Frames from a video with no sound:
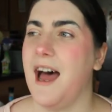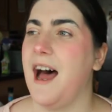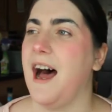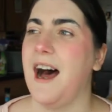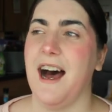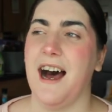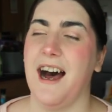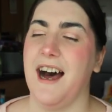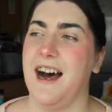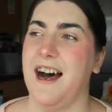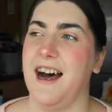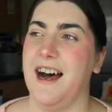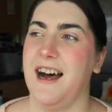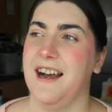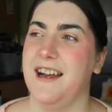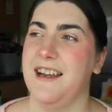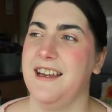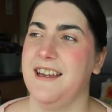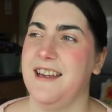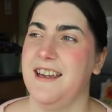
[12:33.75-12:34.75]

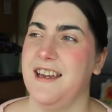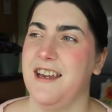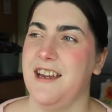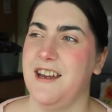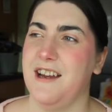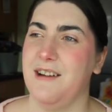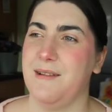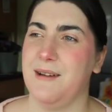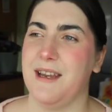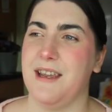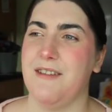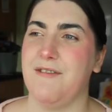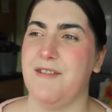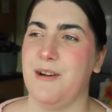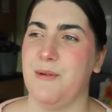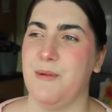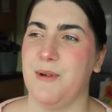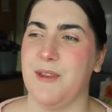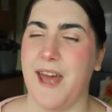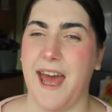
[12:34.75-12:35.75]
But
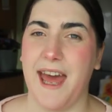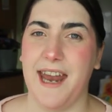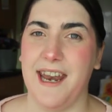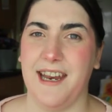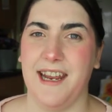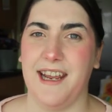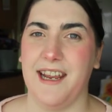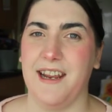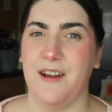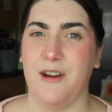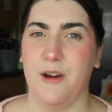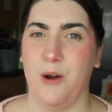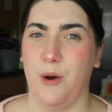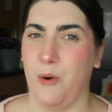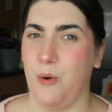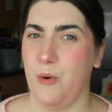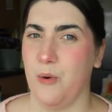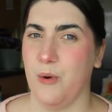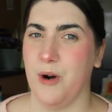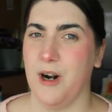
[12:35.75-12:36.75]
even with editing
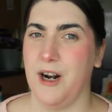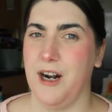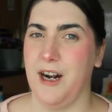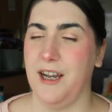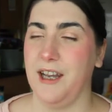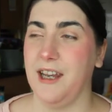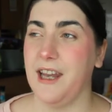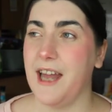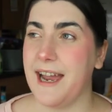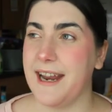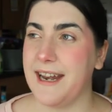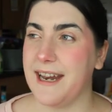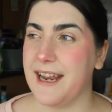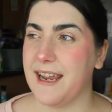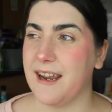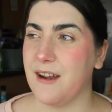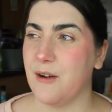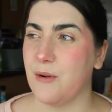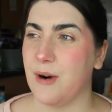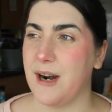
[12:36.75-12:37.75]
or
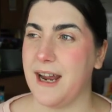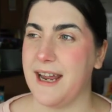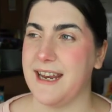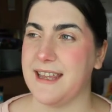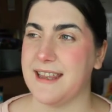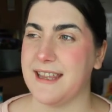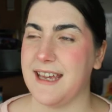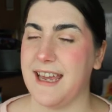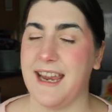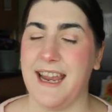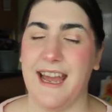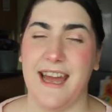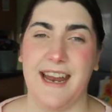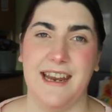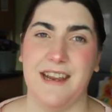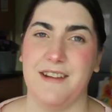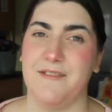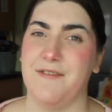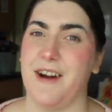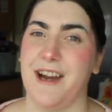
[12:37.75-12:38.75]
lighting or anything,
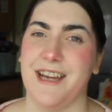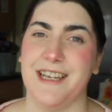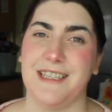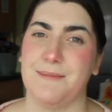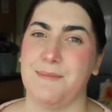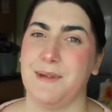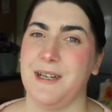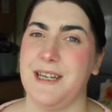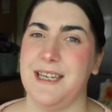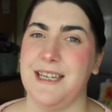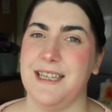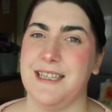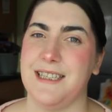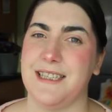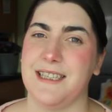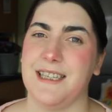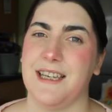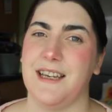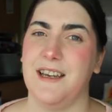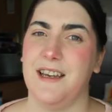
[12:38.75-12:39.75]
any advice,
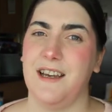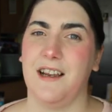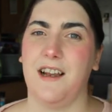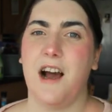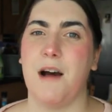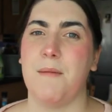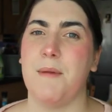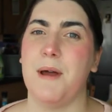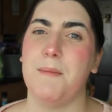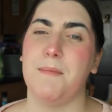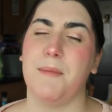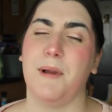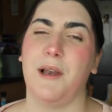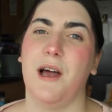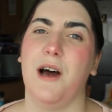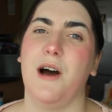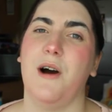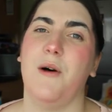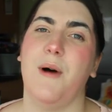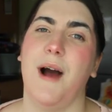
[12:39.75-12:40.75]
please comment
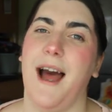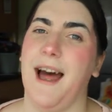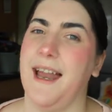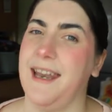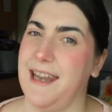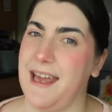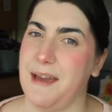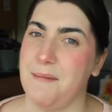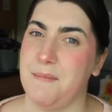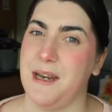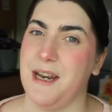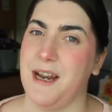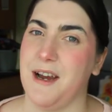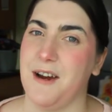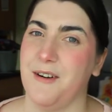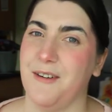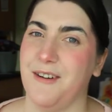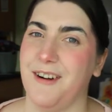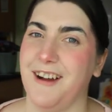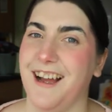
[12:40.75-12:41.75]
below and let me know.